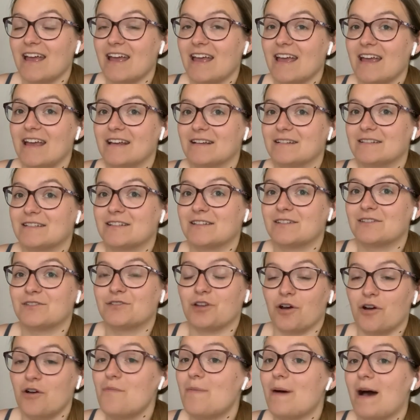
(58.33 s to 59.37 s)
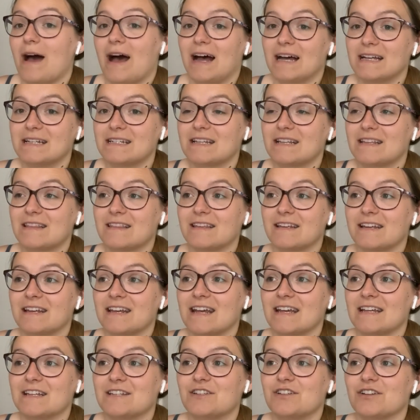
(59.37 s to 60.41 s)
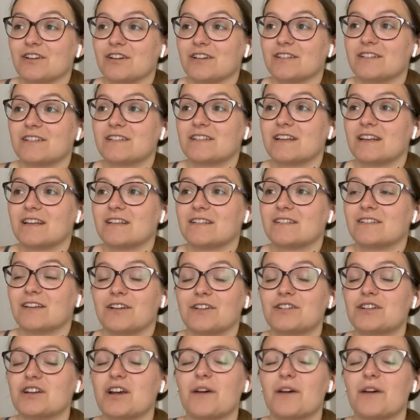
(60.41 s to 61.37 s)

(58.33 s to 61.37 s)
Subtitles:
It's so bad that it is just such